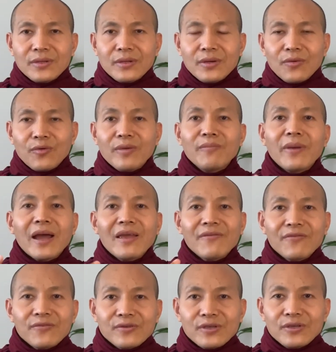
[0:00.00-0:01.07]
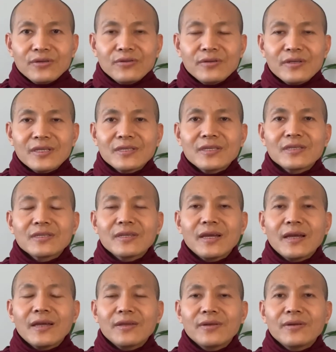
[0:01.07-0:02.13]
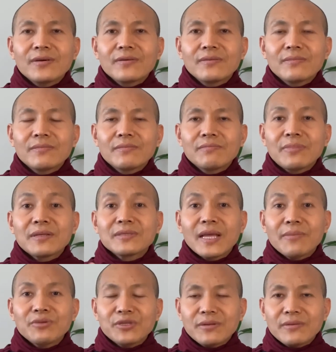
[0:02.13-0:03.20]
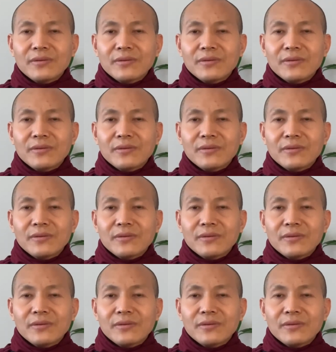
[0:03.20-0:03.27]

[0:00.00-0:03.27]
we mindful you, this is the, perception.